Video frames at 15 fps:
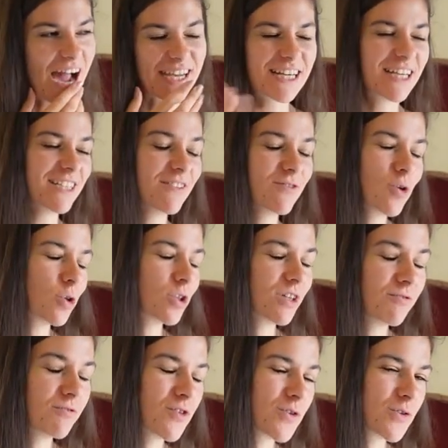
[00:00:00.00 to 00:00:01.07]
I kind of got
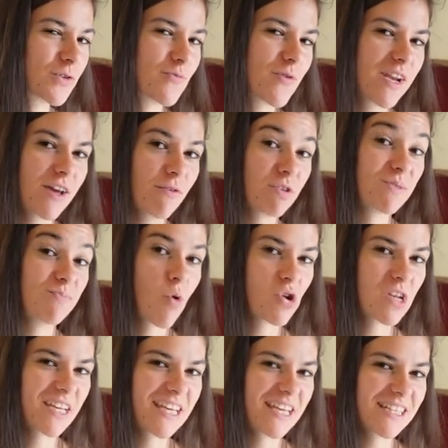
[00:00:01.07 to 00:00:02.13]
confused when I was
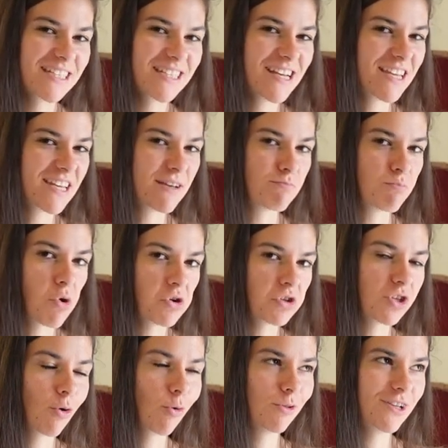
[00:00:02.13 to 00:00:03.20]
booking it, and I
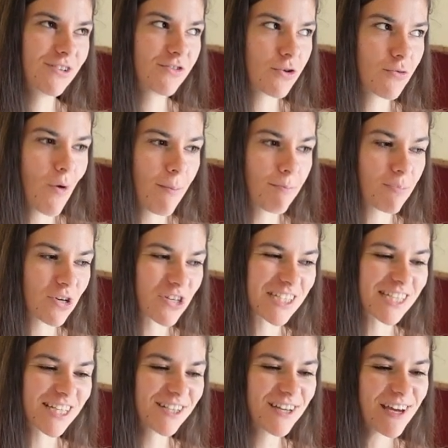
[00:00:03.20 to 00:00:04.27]
booked only for one
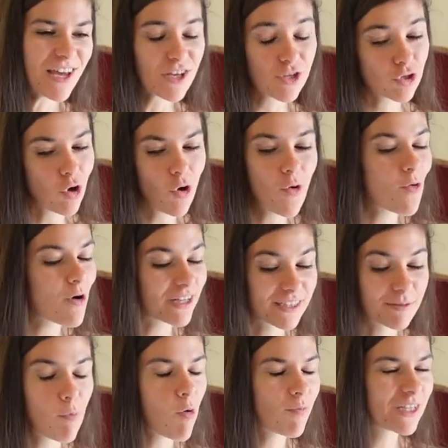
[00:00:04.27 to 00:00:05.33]
person. So at
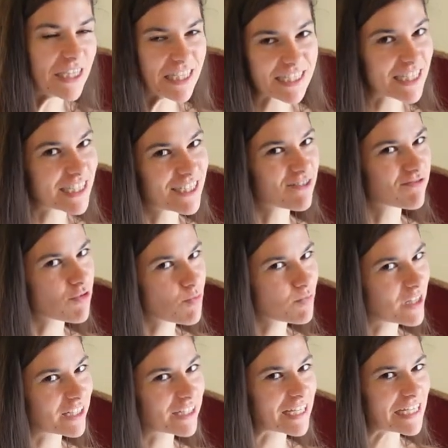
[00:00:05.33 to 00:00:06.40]
the moment, this is the
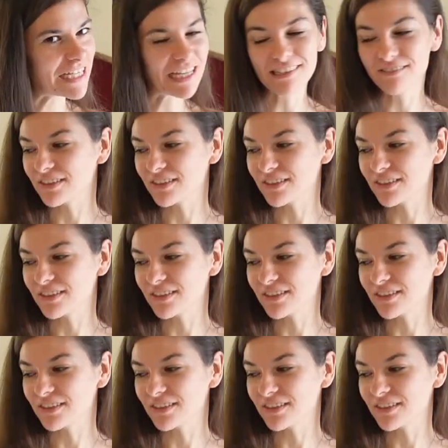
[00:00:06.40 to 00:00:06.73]
room that they had